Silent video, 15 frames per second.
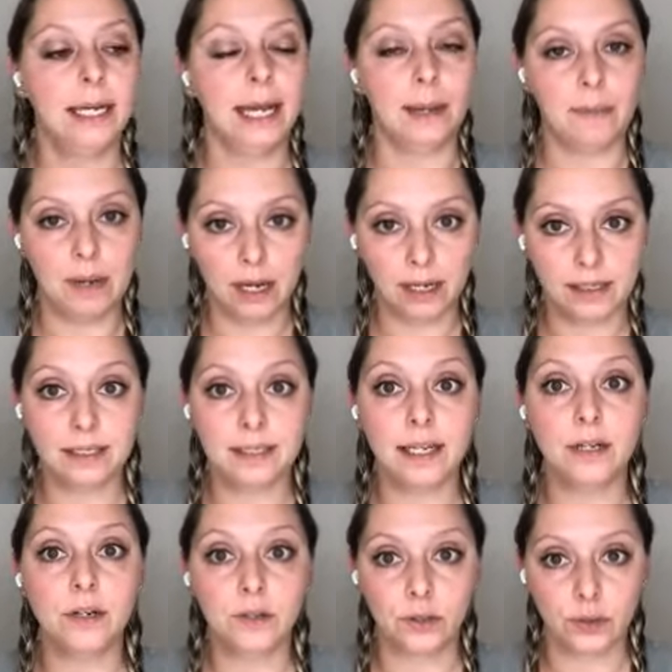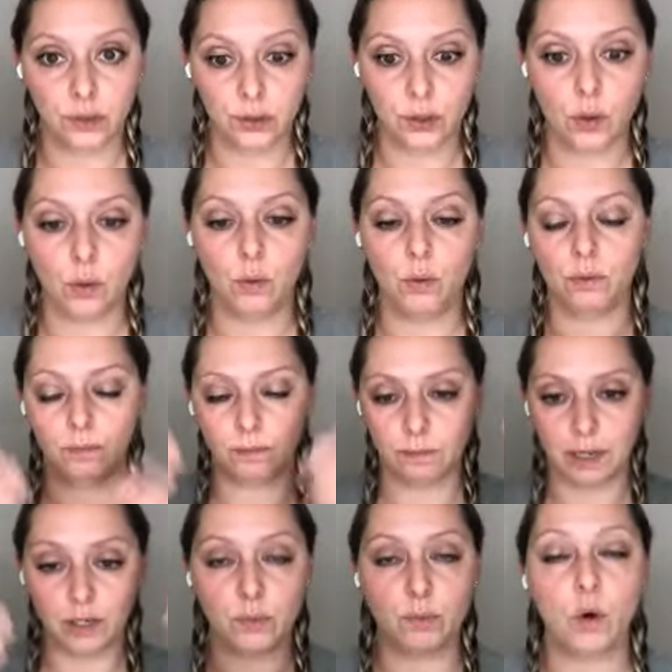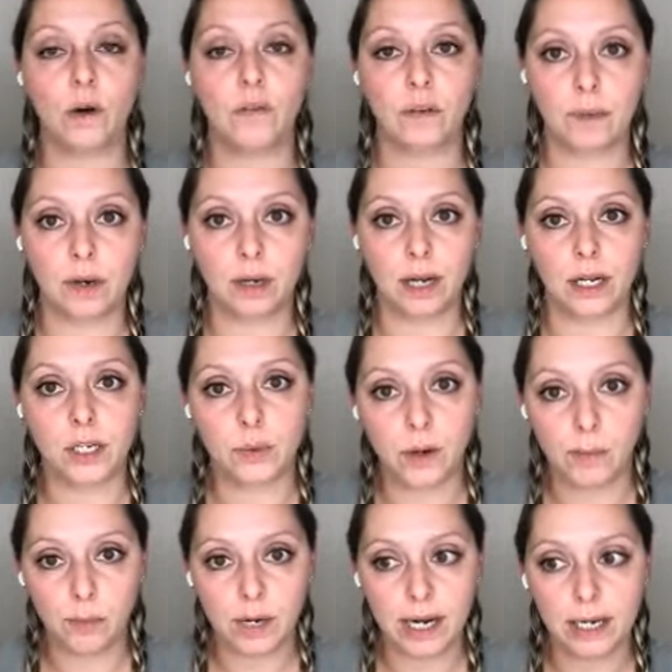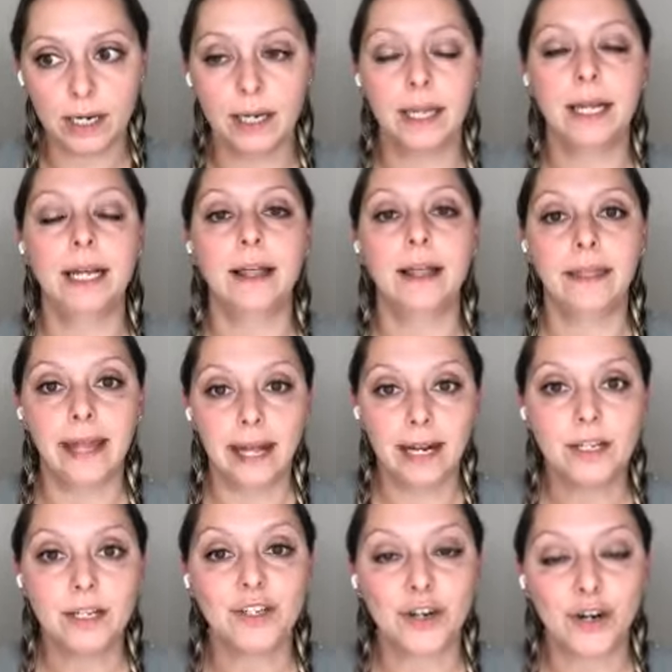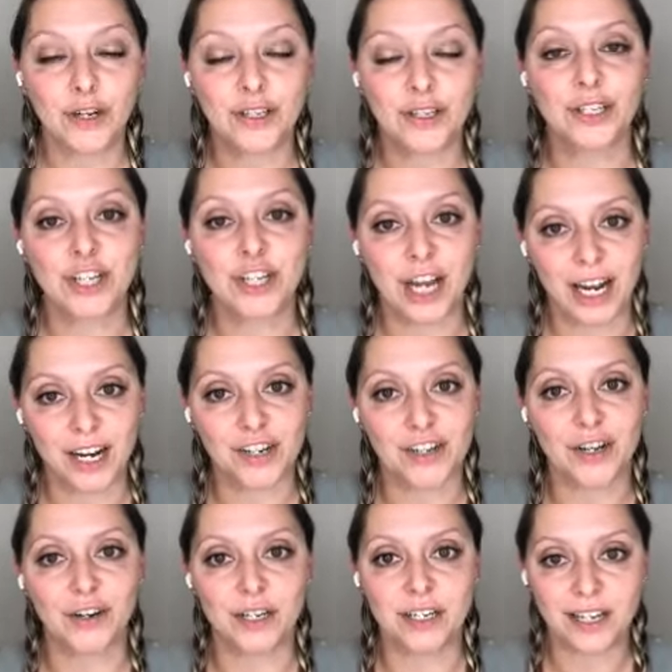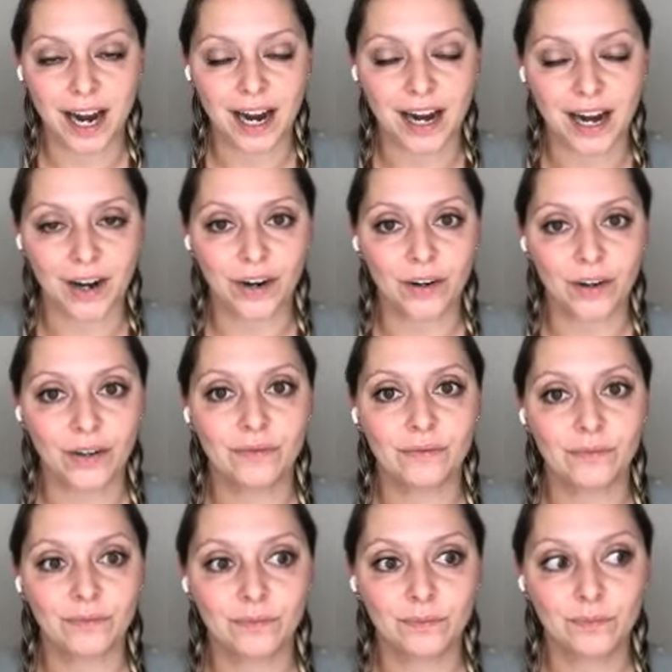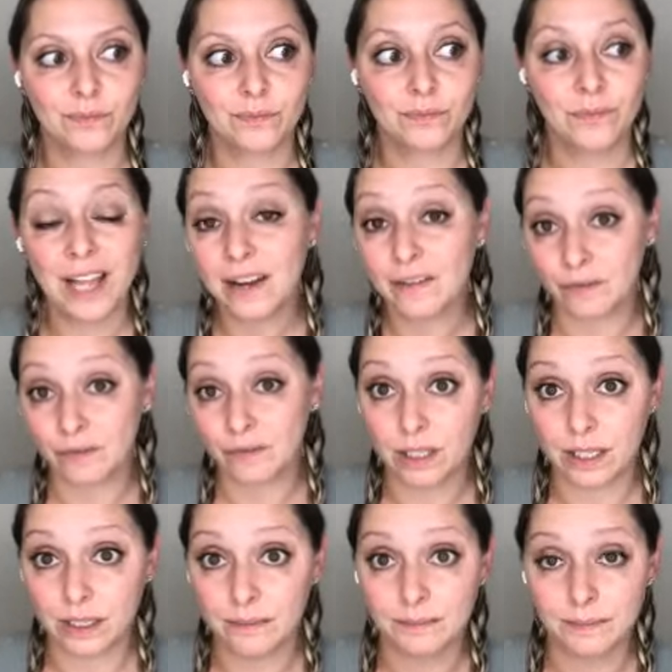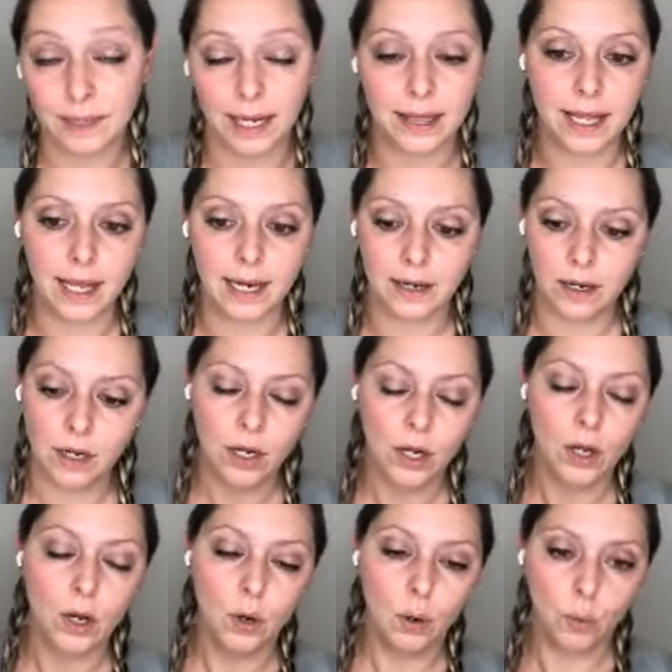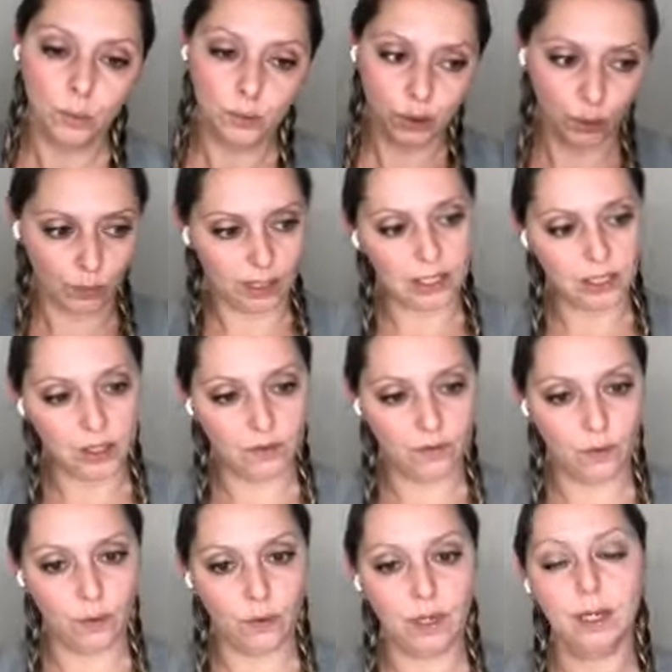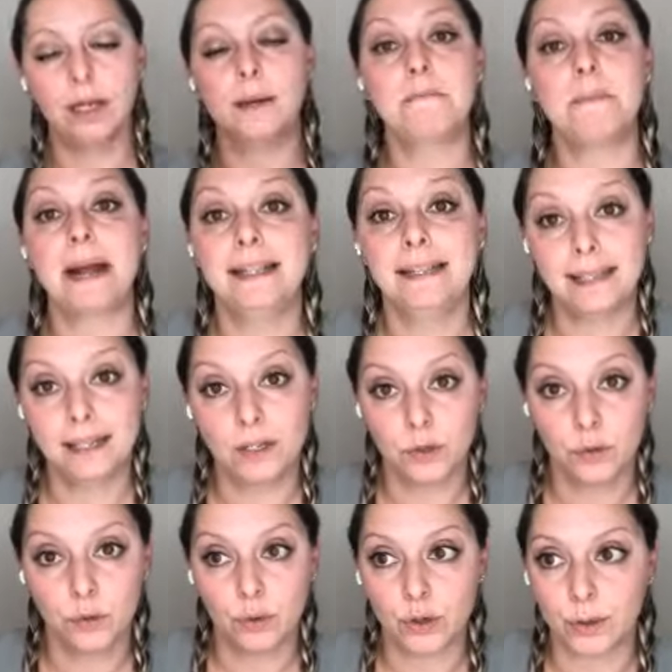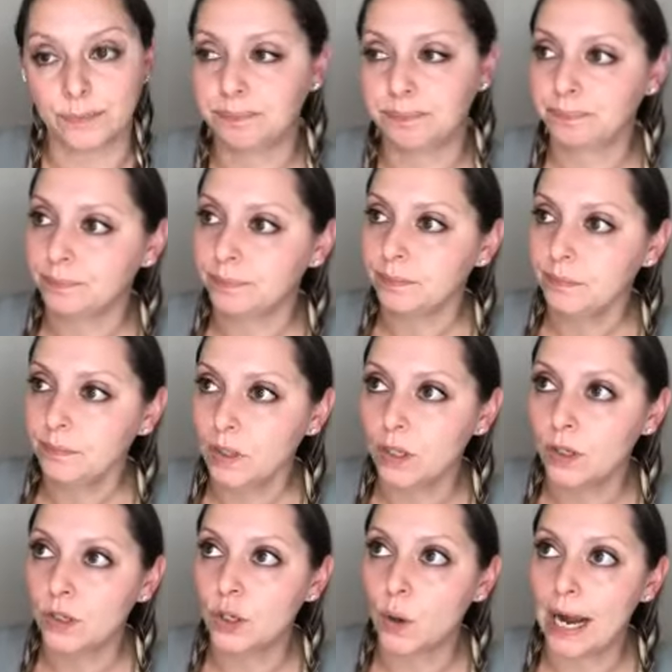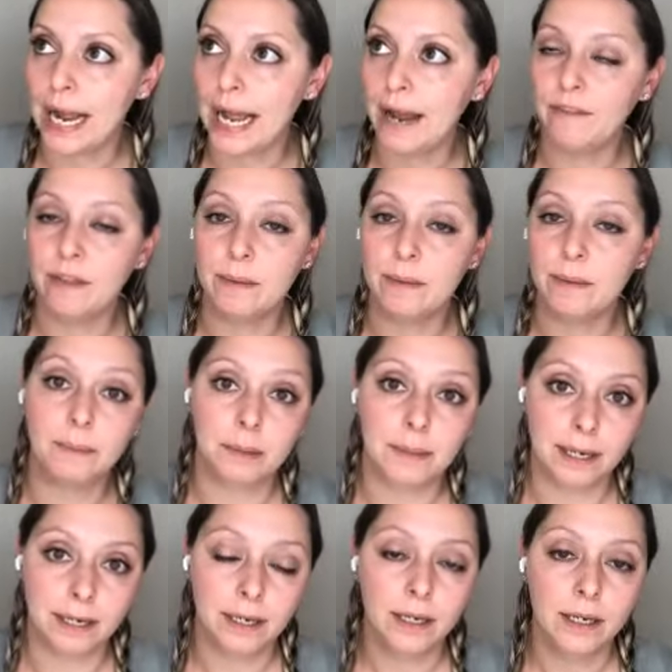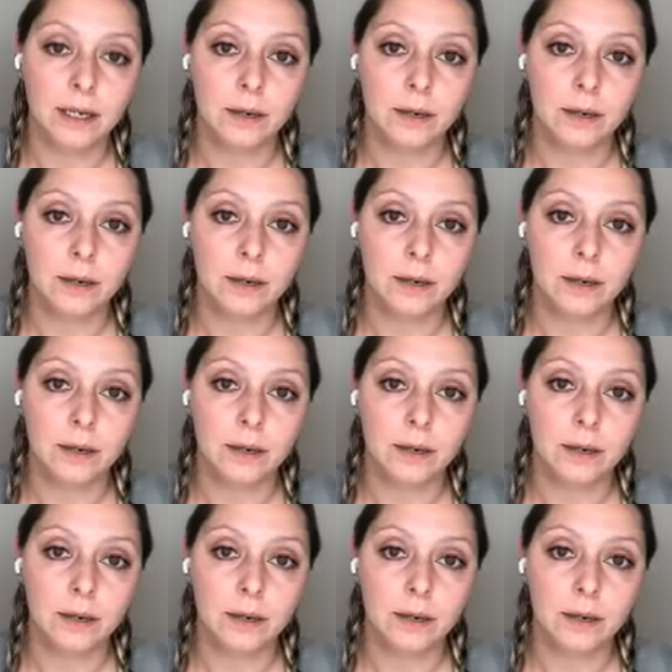And because the signals are so much more from our gut to our brain, that starts to change their entire life, really. And then, so we, that's the food. Mindset is crucial. So I have them implement